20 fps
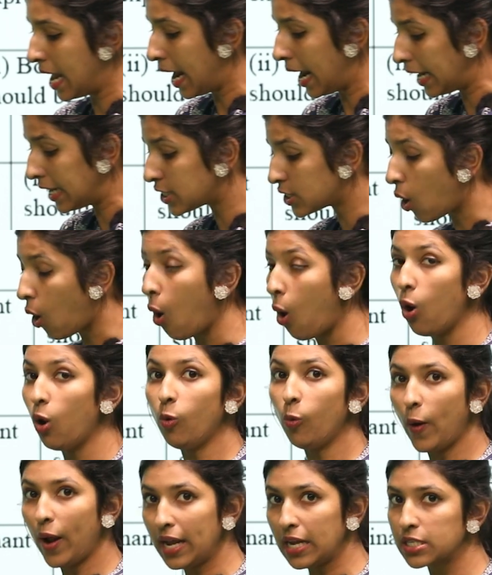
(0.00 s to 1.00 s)
it's
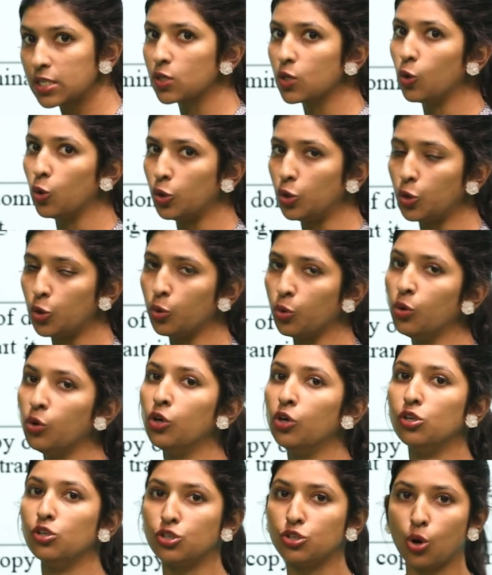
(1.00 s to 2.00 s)
always good to
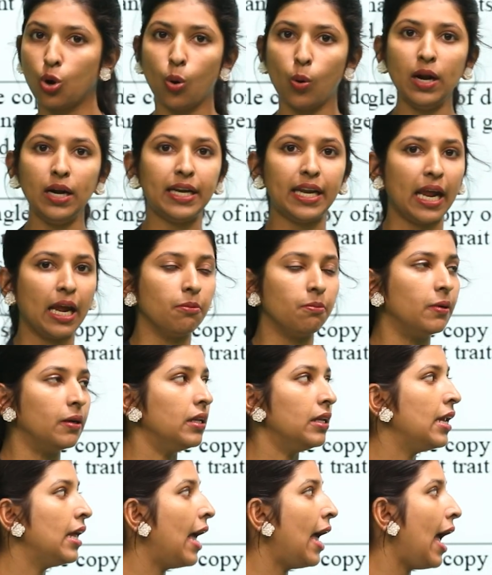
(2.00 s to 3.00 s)
draw a
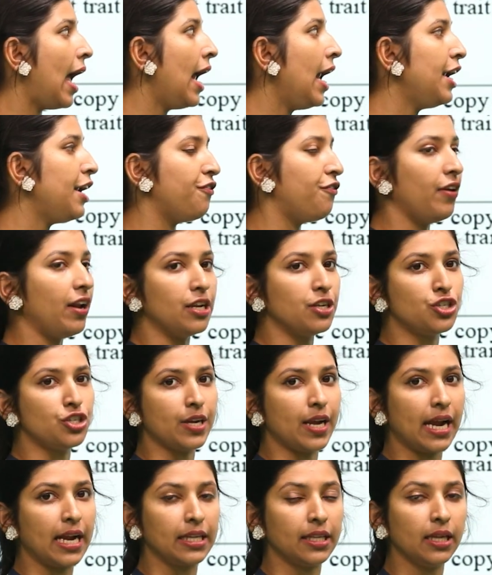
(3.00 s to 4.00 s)
table and
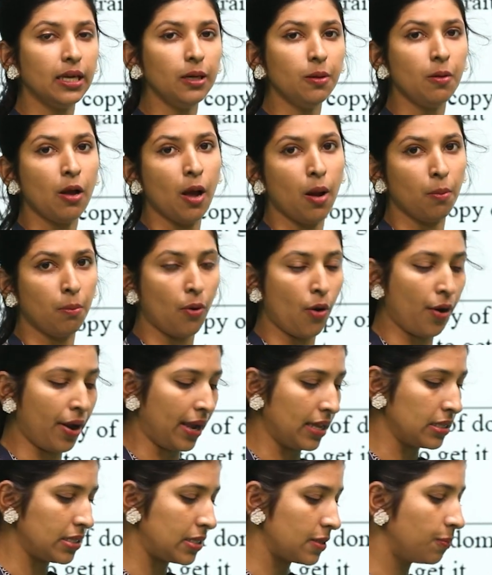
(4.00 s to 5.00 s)
differentiate the
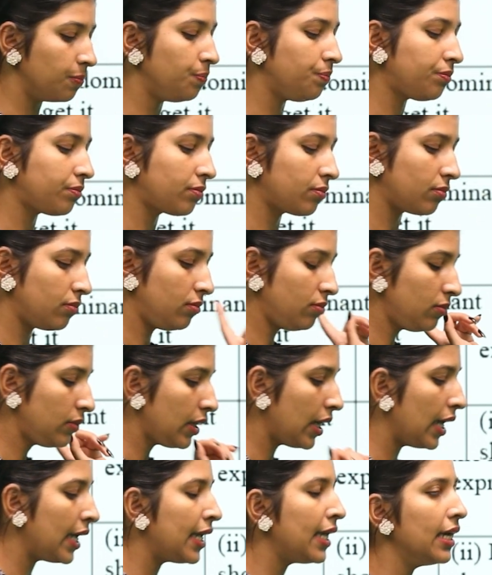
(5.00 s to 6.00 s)
points.
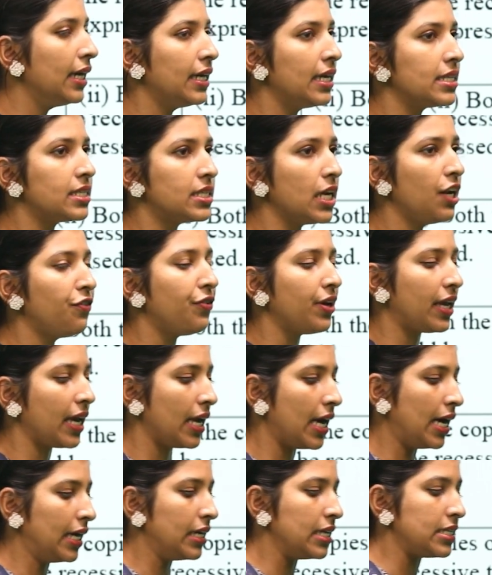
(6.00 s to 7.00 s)
Here itself we
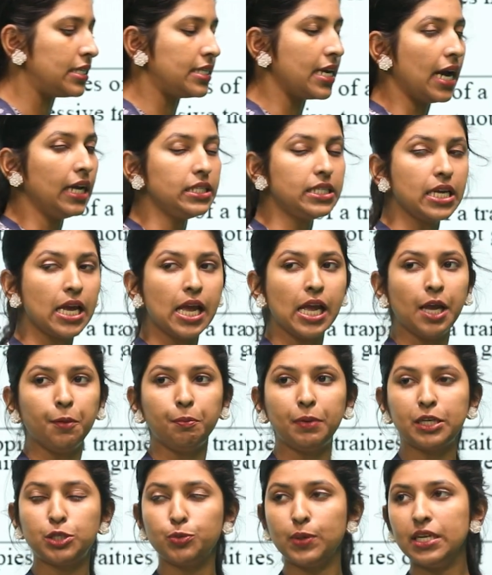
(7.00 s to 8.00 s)
can understand
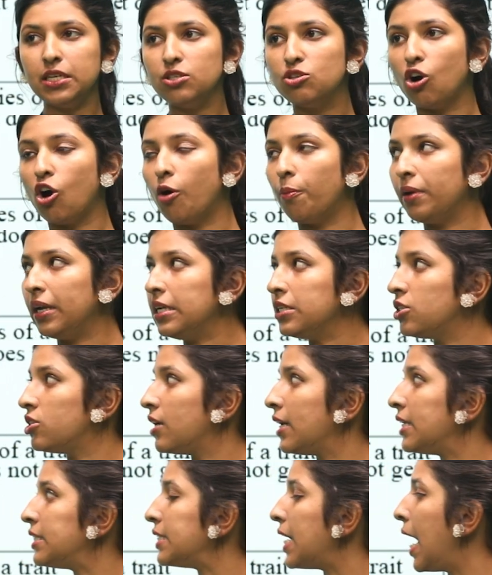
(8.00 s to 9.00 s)
between dominant
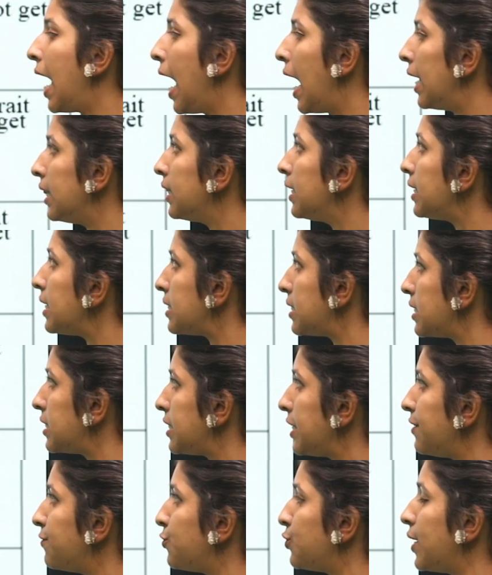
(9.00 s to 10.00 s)
trait and the
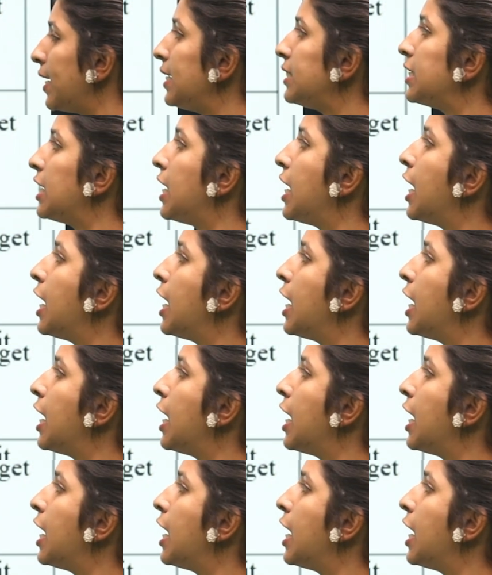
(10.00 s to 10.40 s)
recessive trait,